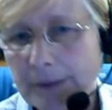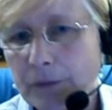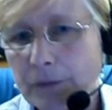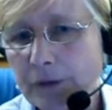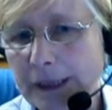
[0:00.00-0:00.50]

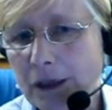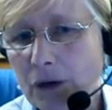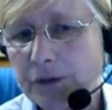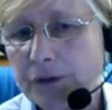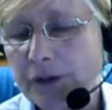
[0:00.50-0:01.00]
Moving
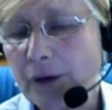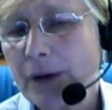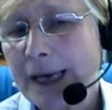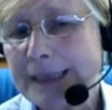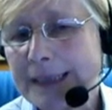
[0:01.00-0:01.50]
along, so
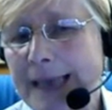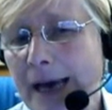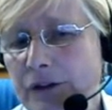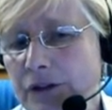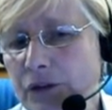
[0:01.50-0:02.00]

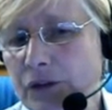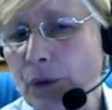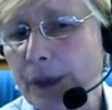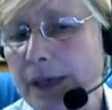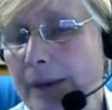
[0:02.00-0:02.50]
now just talking